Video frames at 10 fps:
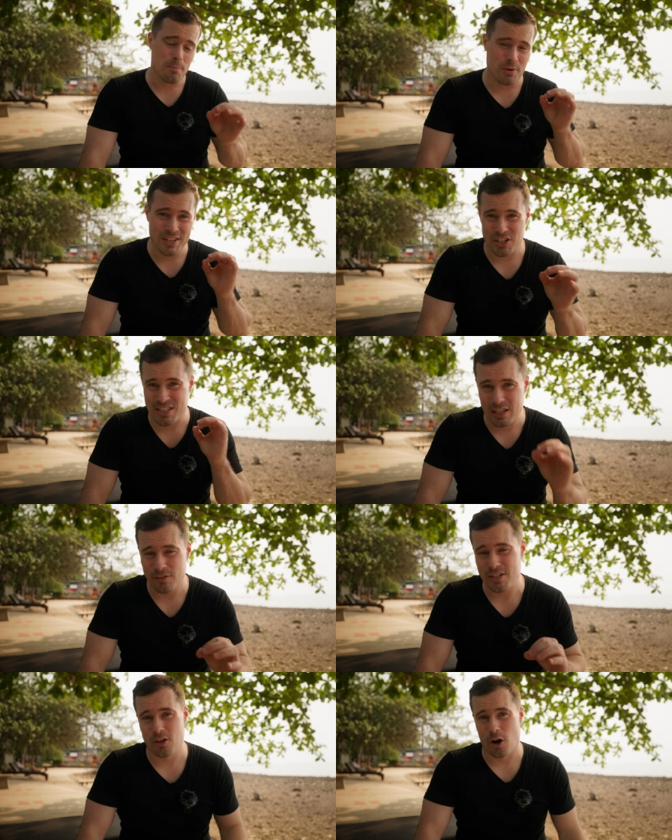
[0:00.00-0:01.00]
please just
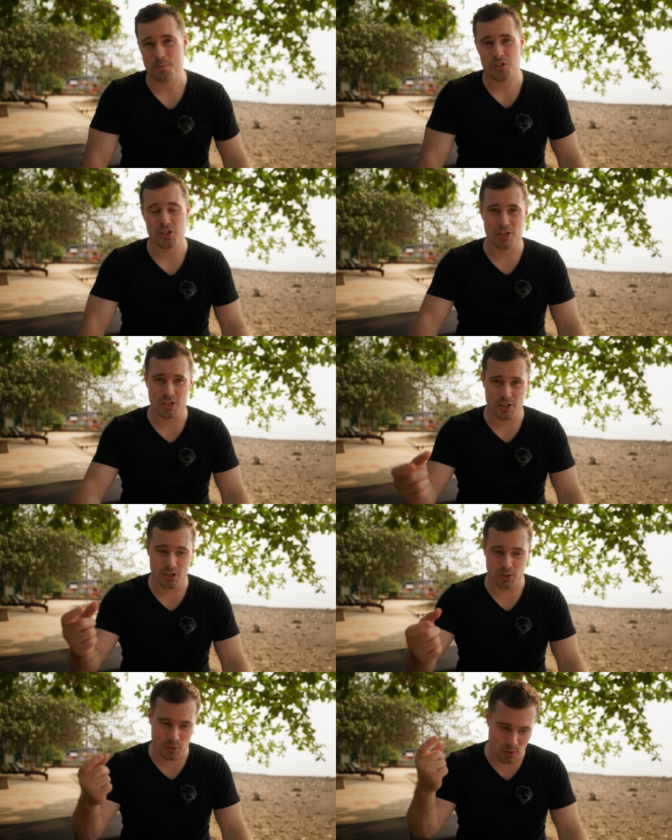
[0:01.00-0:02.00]
give us the option
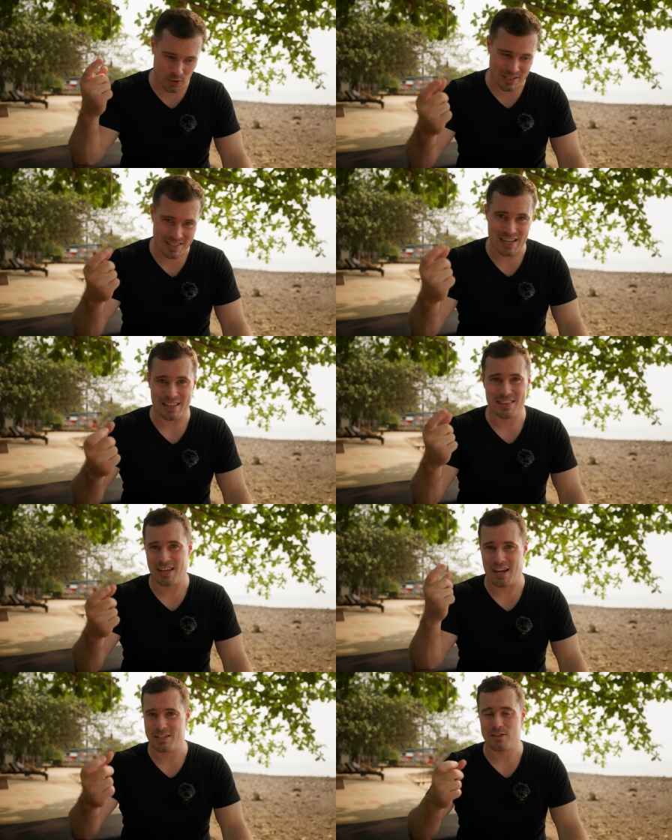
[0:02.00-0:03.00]
to set that,